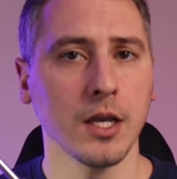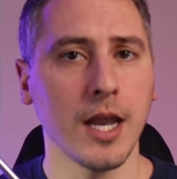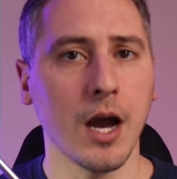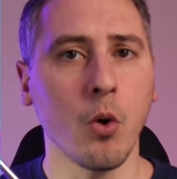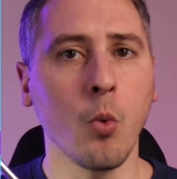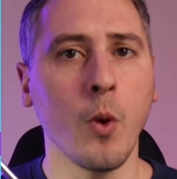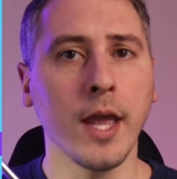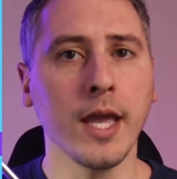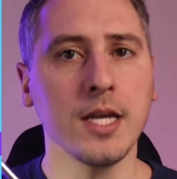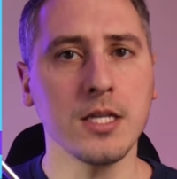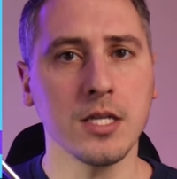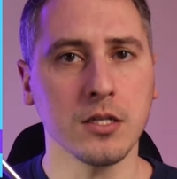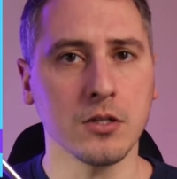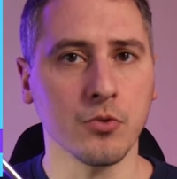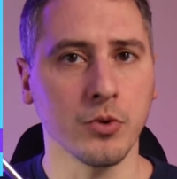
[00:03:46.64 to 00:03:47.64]
Now,
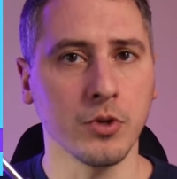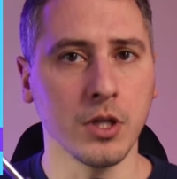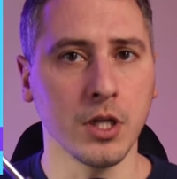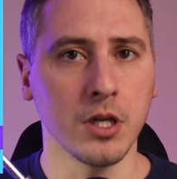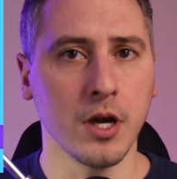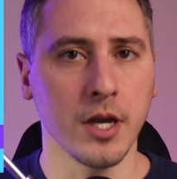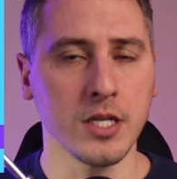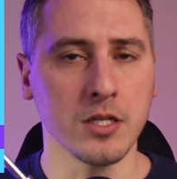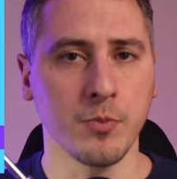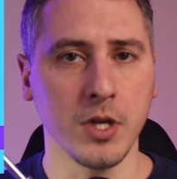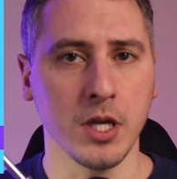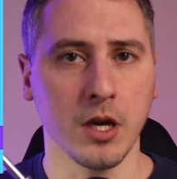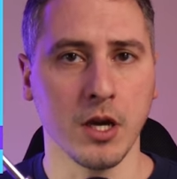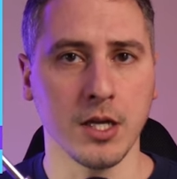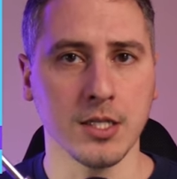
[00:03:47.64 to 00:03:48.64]
Waze is really nice
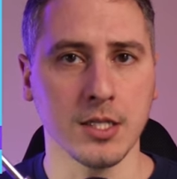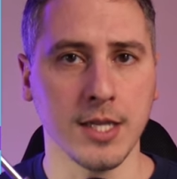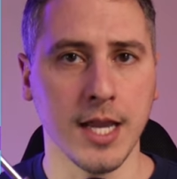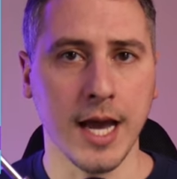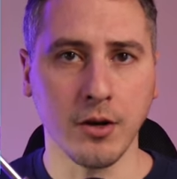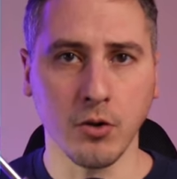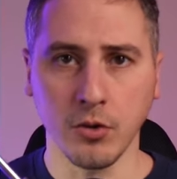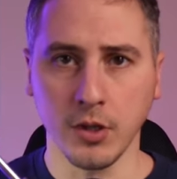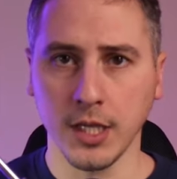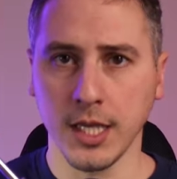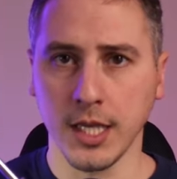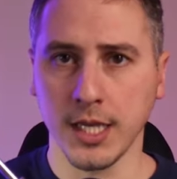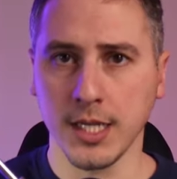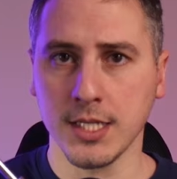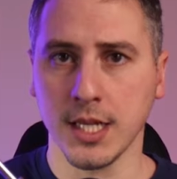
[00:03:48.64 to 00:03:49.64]
because not only
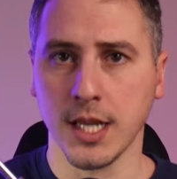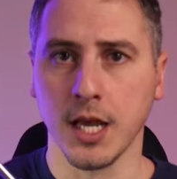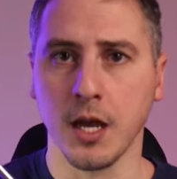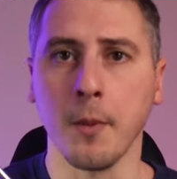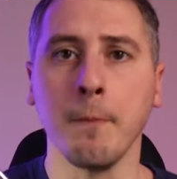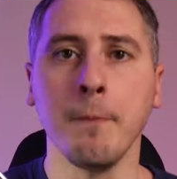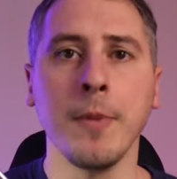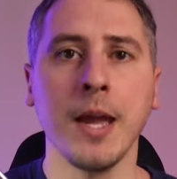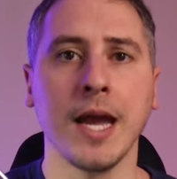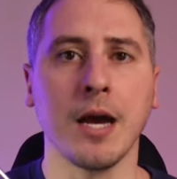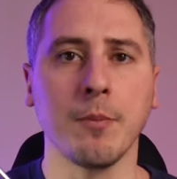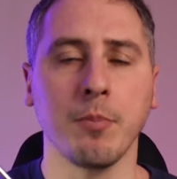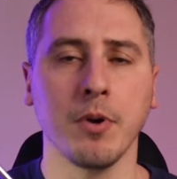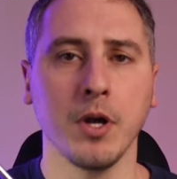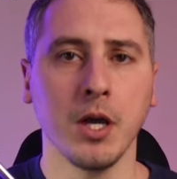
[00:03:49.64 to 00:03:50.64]
is it a
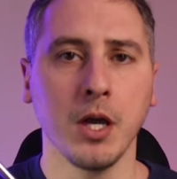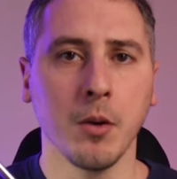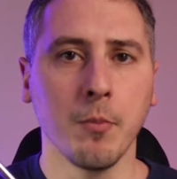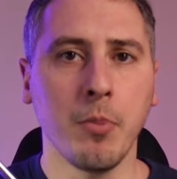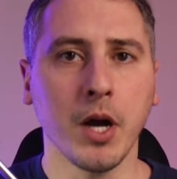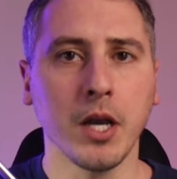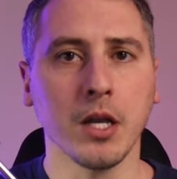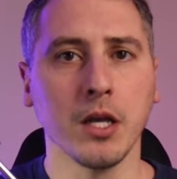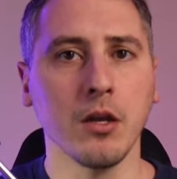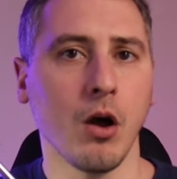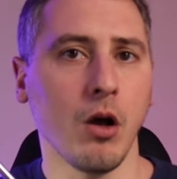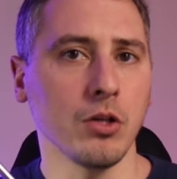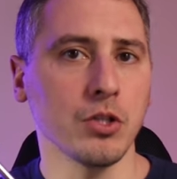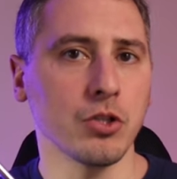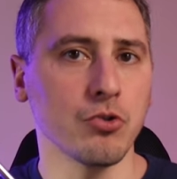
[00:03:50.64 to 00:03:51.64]
map, but it
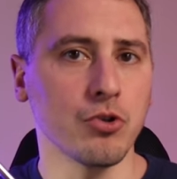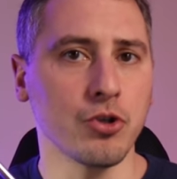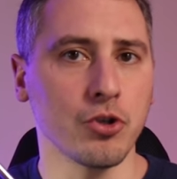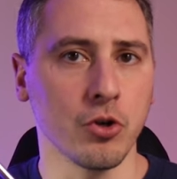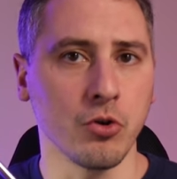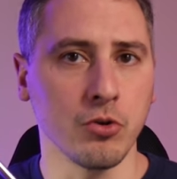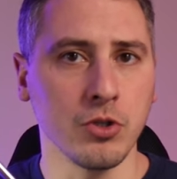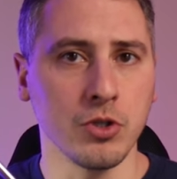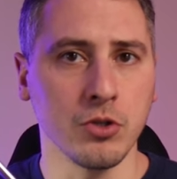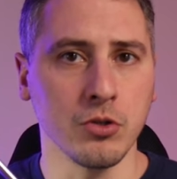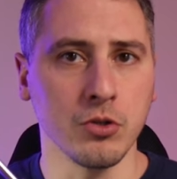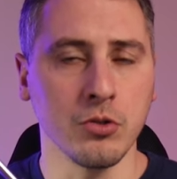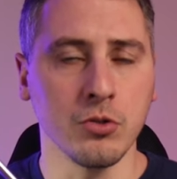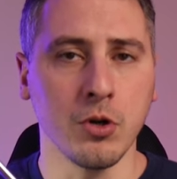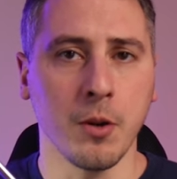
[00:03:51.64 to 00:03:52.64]
also shows
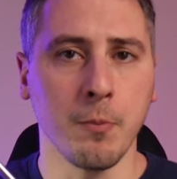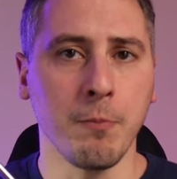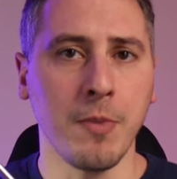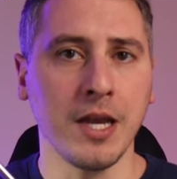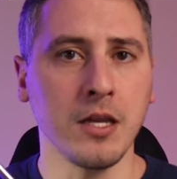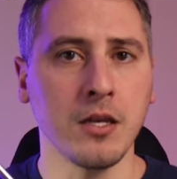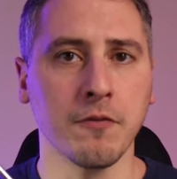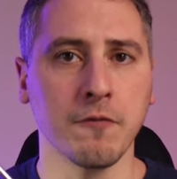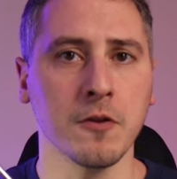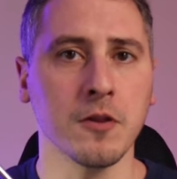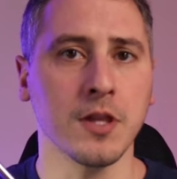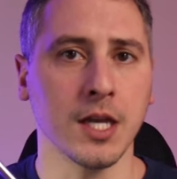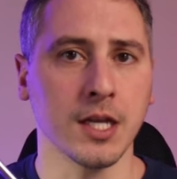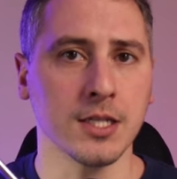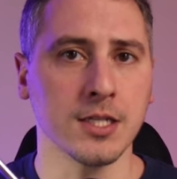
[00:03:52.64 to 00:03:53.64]
you many
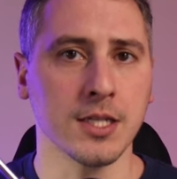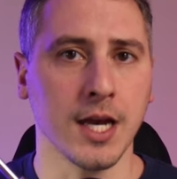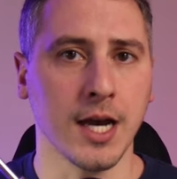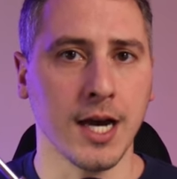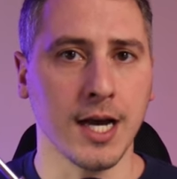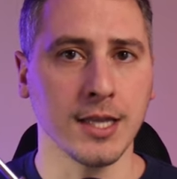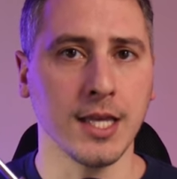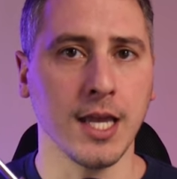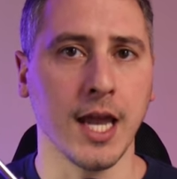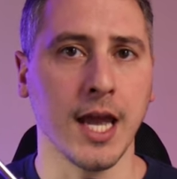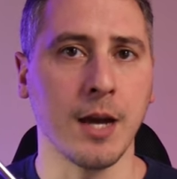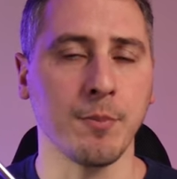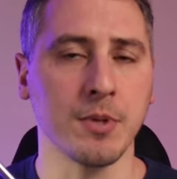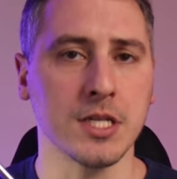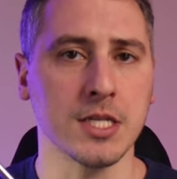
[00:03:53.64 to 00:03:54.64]
different things on the
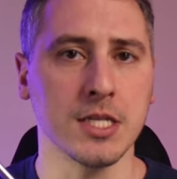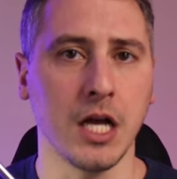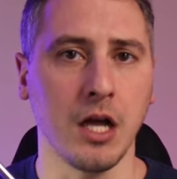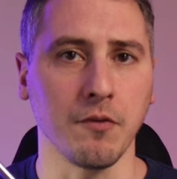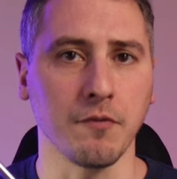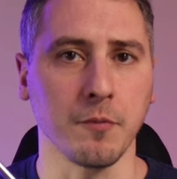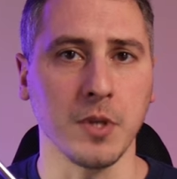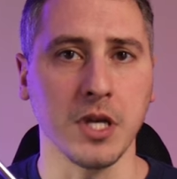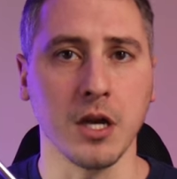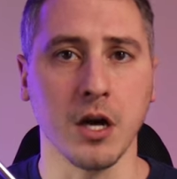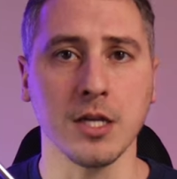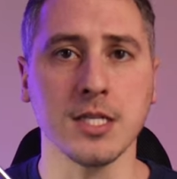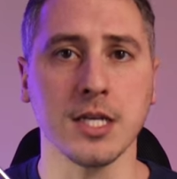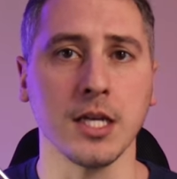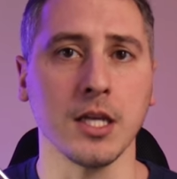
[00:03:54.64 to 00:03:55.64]
app itself
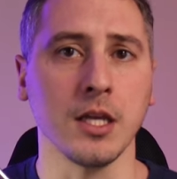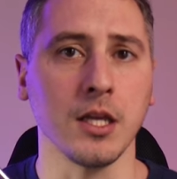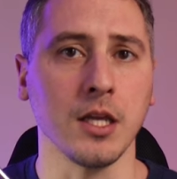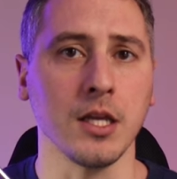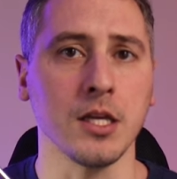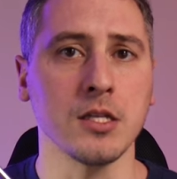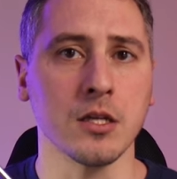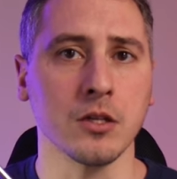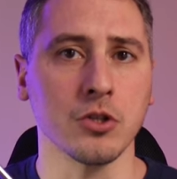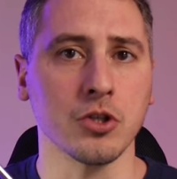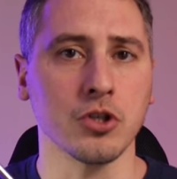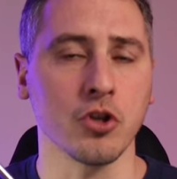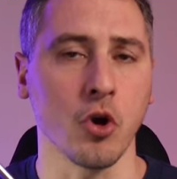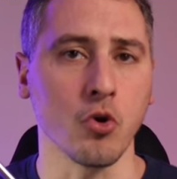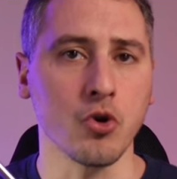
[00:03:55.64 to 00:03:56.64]
because it is
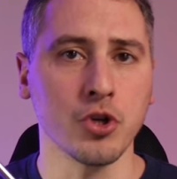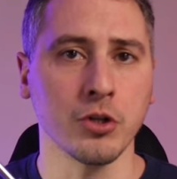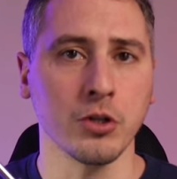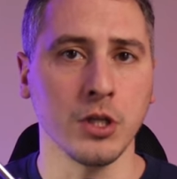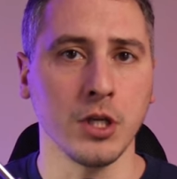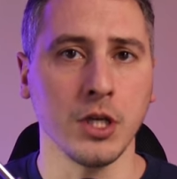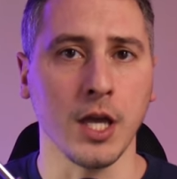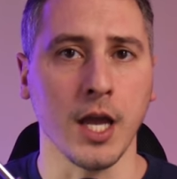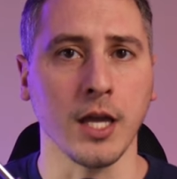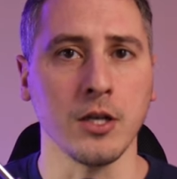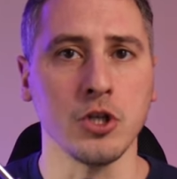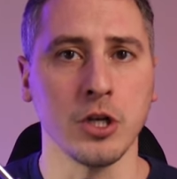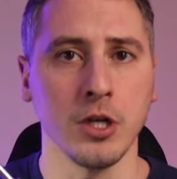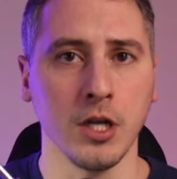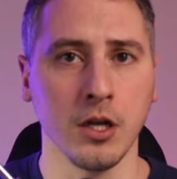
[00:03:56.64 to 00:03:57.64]
socially
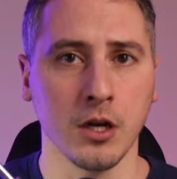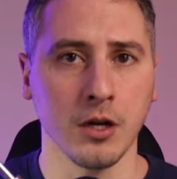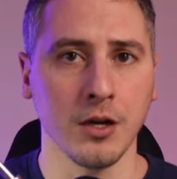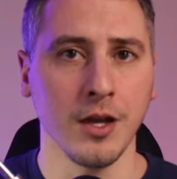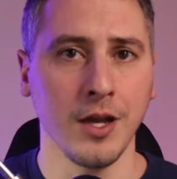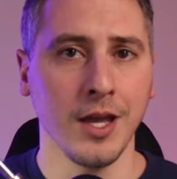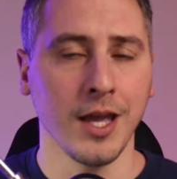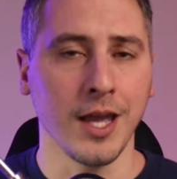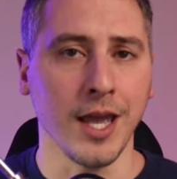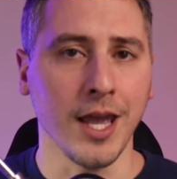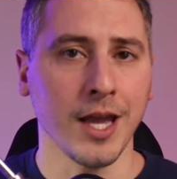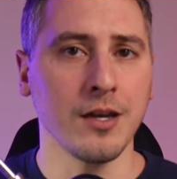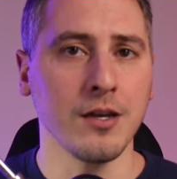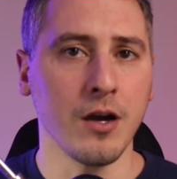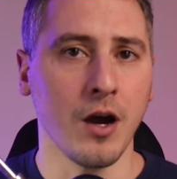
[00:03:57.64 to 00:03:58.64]
engineered
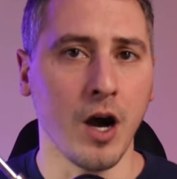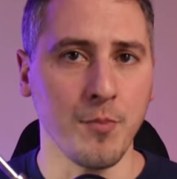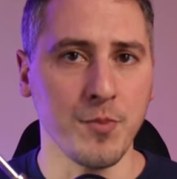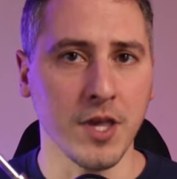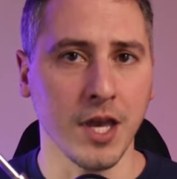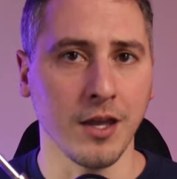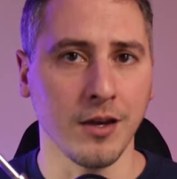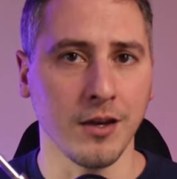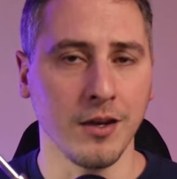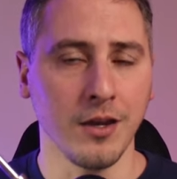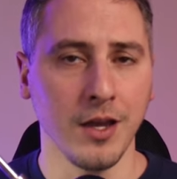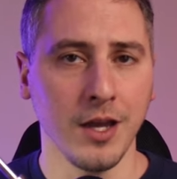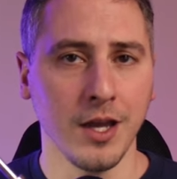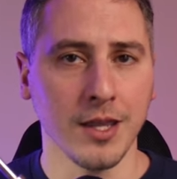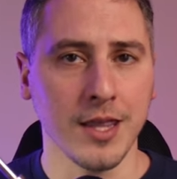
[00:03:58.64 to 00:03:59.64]
and updated.
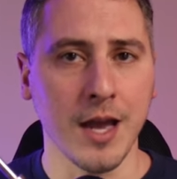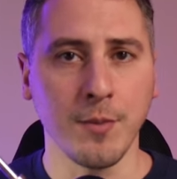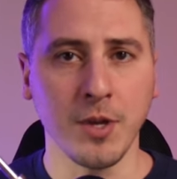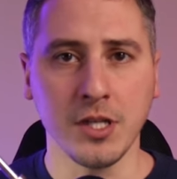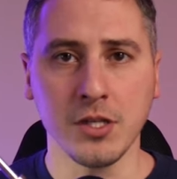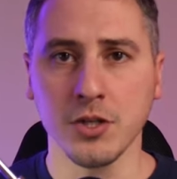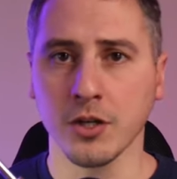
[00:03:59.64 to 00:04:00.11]
That means